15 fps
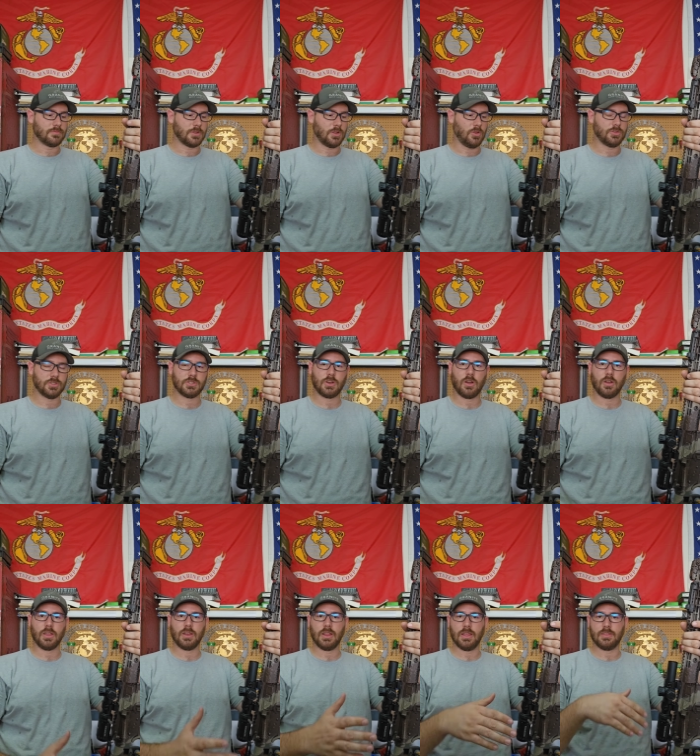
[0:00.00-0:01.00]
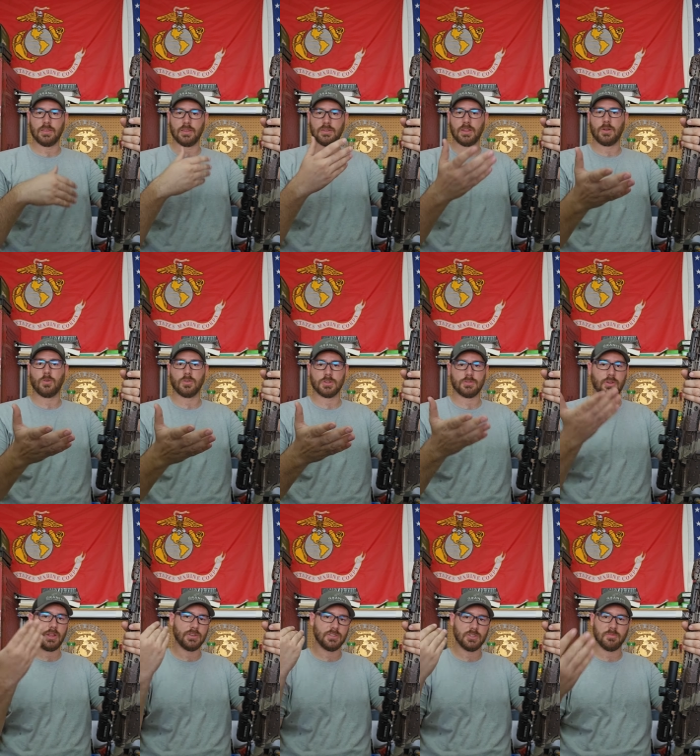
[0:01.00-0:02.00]
closest target at the Dead Horse
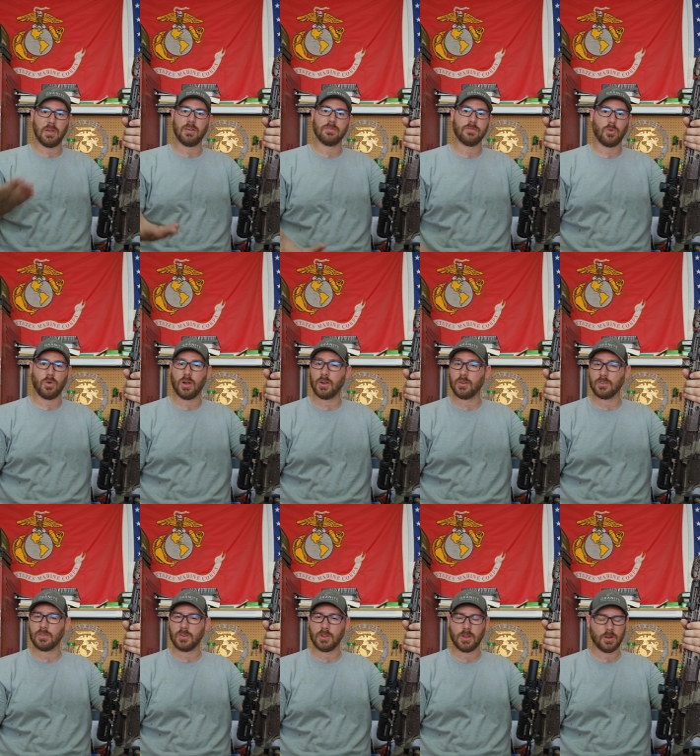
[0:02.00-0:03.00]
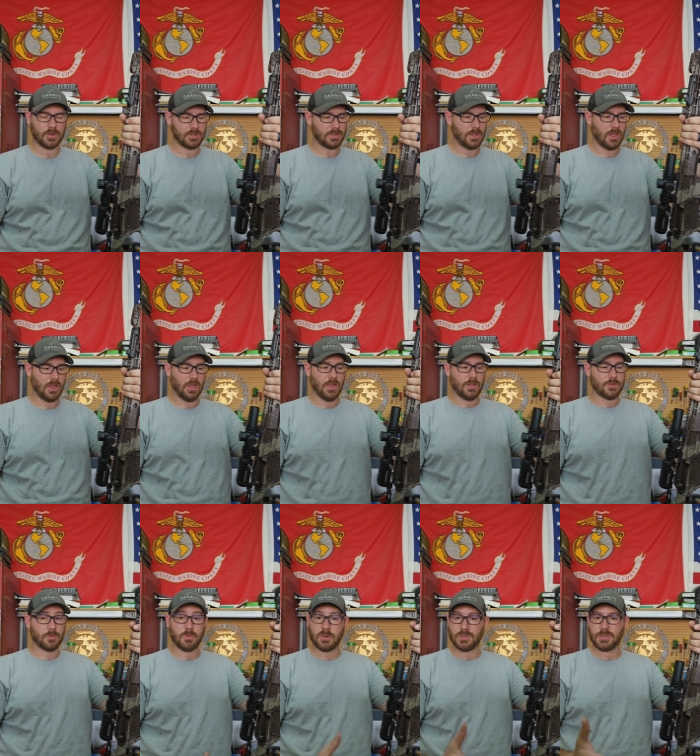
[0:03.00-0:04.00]
Range is about 430 yards. So we're
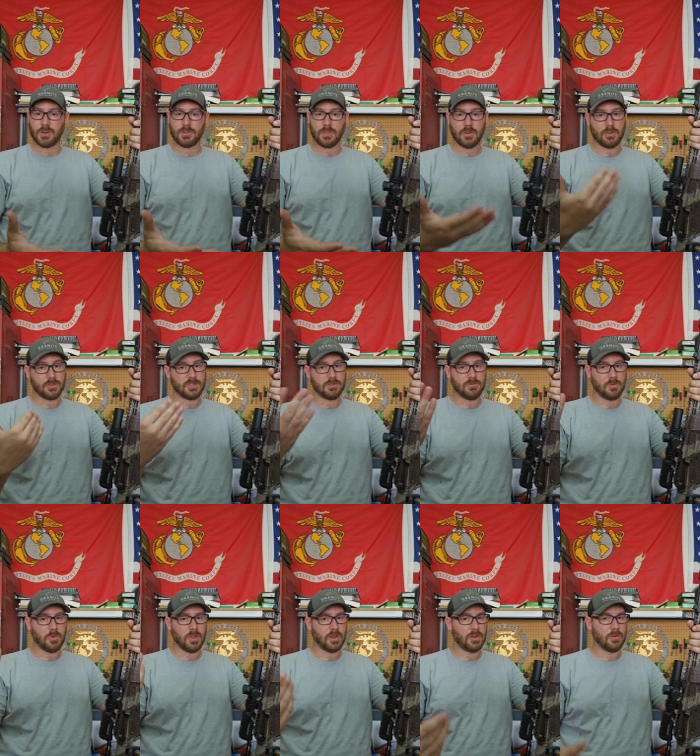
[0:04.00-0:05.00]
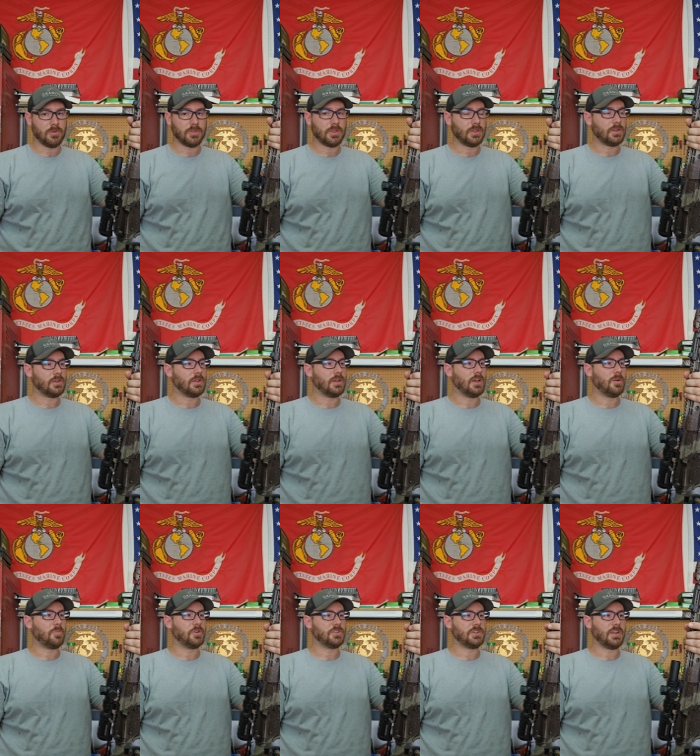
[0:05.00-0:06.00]
going to start there and see what we can do with it, uh,
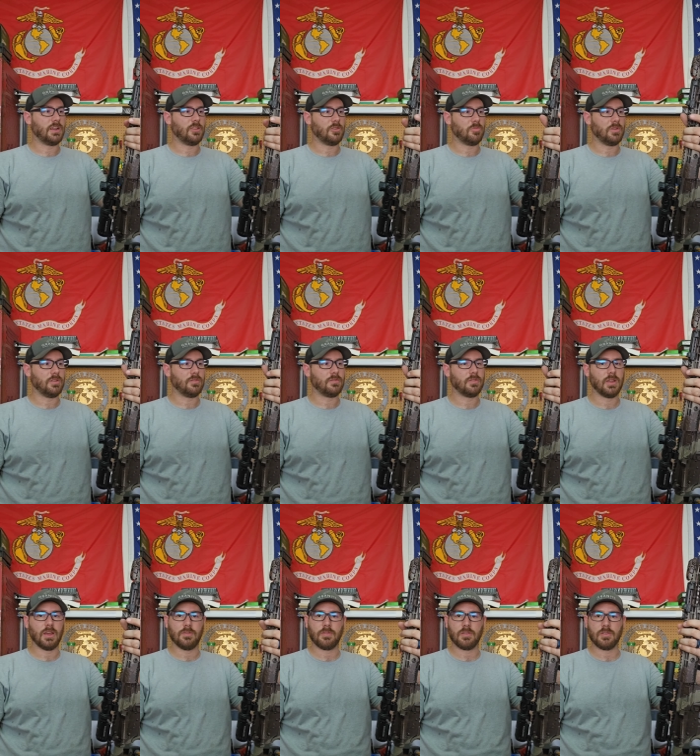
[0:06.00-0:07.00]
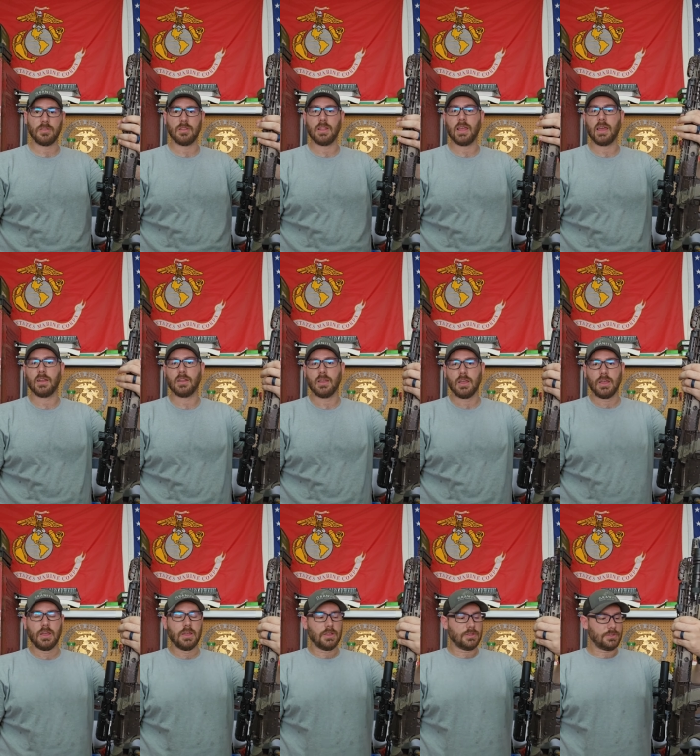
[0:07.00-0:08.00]
out a little bit further than that.
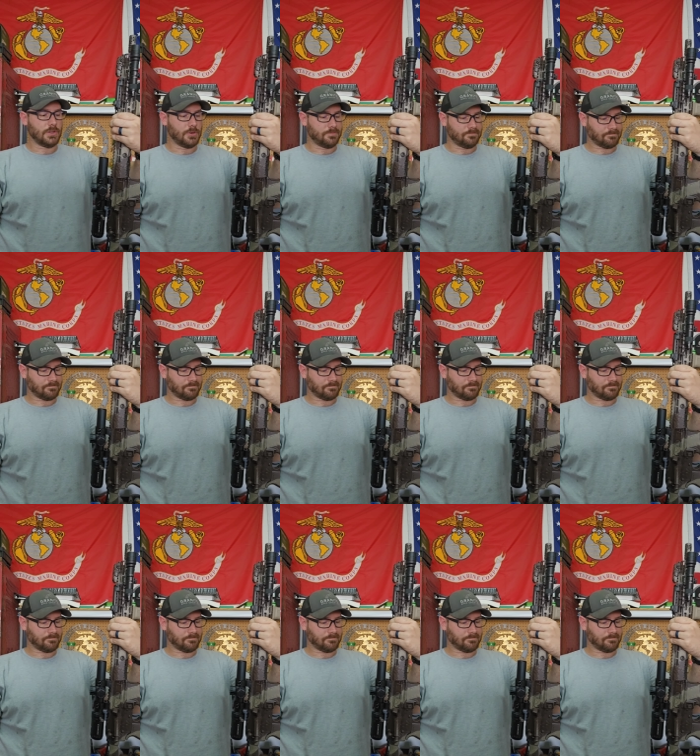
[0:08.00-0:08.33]
So,